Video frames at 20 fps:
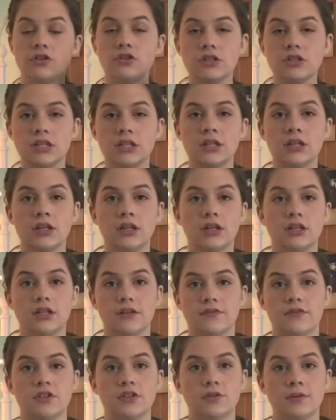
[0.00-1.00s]
using a
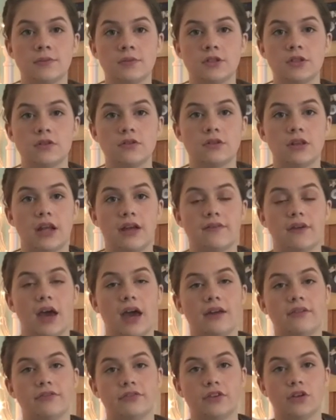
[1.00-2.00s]
different swimsuit that I've
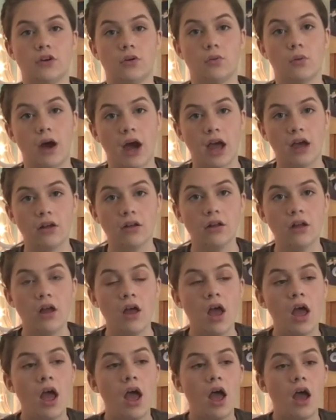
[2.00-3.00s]
had for a while.
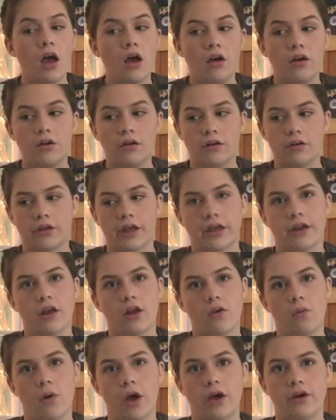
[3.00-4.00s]
Okay, not
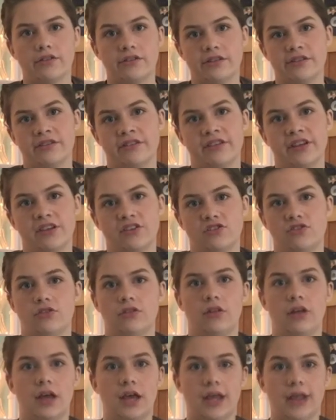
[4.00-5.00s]
a while, since like July.
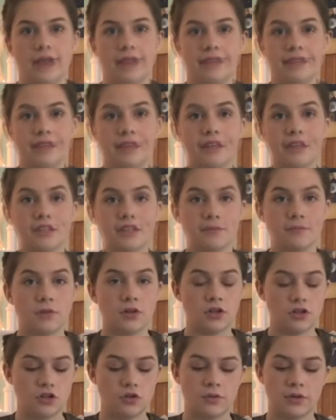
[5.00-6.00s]
We decided to get some
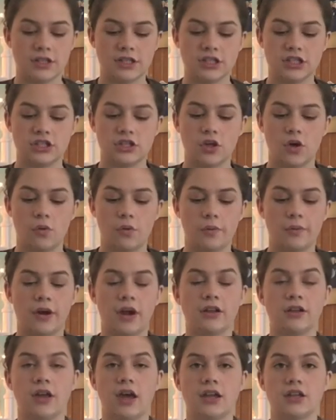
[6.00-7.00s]
new ones, so we
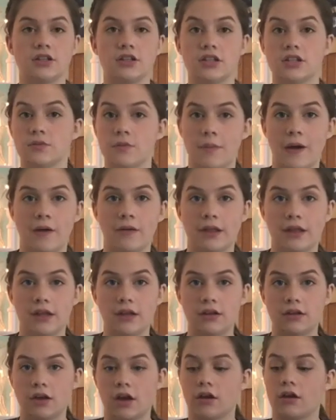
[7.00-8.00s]
went online to
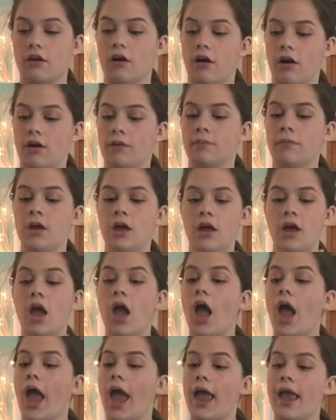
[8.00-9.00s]
theswimoutlet.com
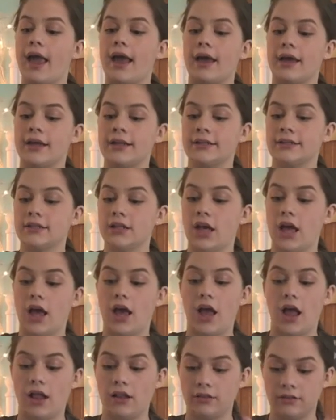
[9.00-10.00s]
and
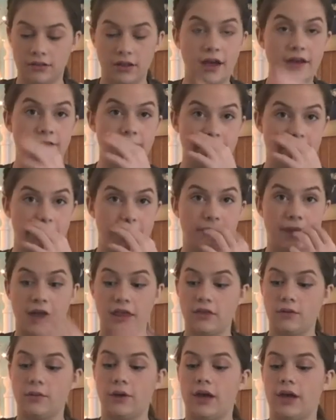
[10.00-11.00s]
love them, by
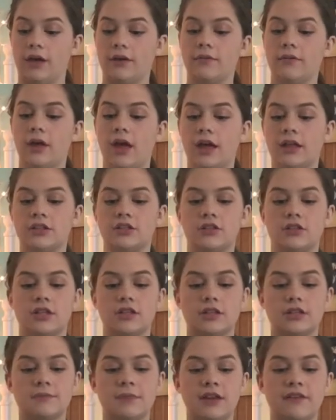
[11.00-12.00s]
the way. And so
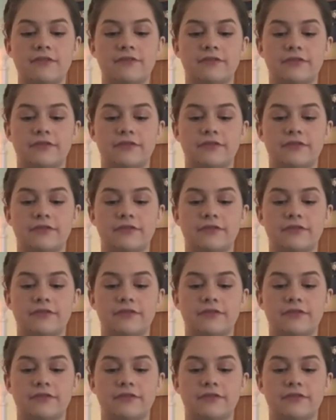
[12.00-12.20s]
this is my